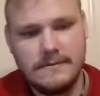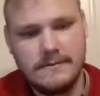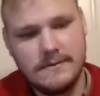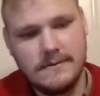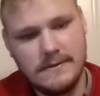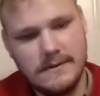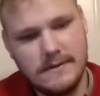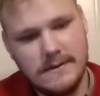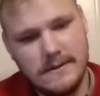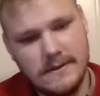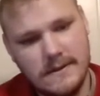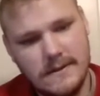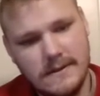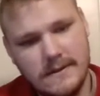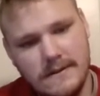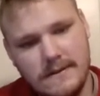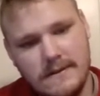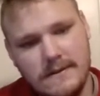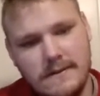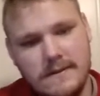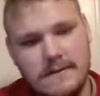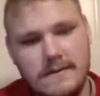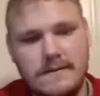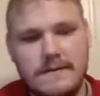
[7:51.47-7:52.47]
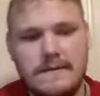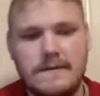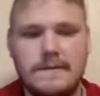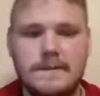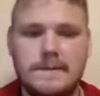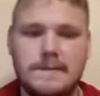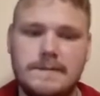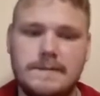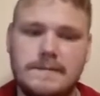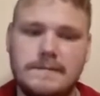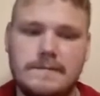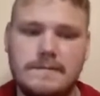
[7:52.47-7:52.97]

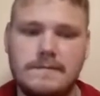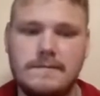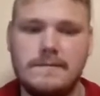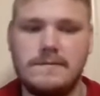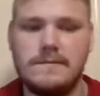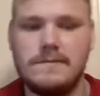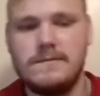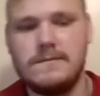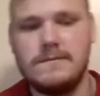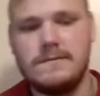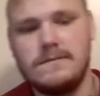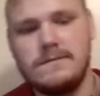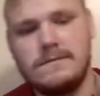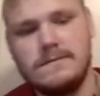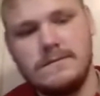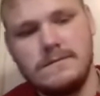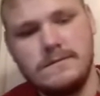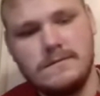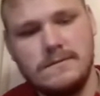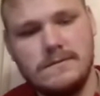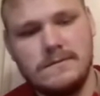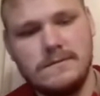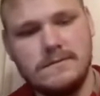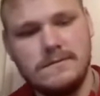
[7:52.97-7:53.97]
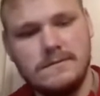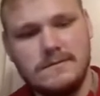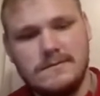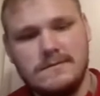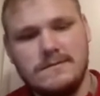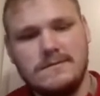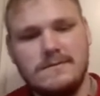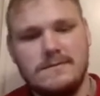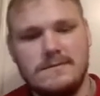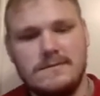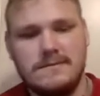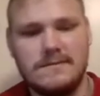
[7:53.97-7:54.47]

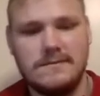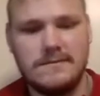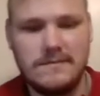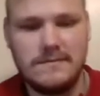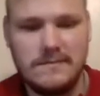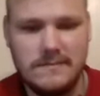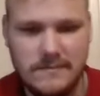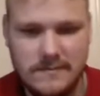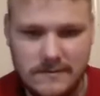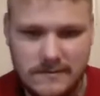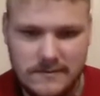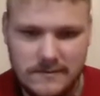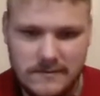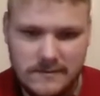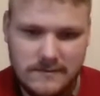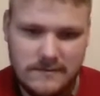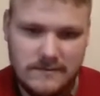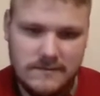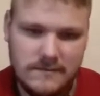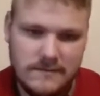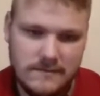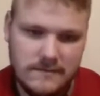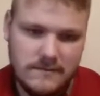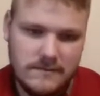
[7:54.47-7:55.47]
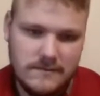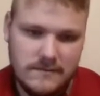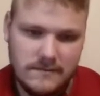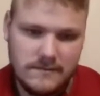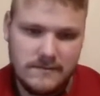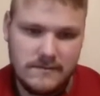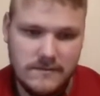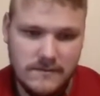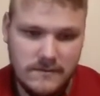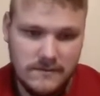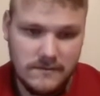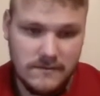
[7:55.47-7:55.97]

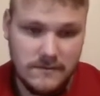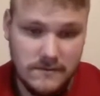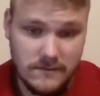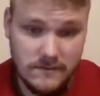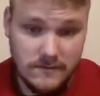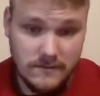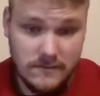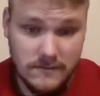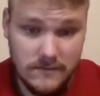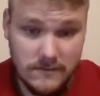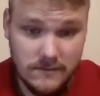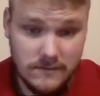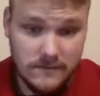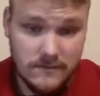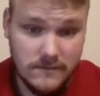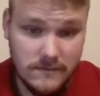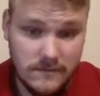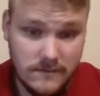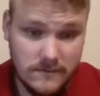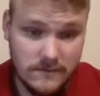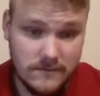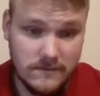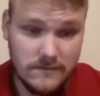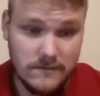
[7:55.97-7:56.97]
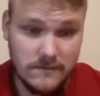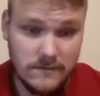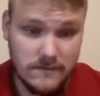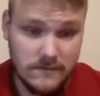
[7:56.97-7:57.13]
[no speech]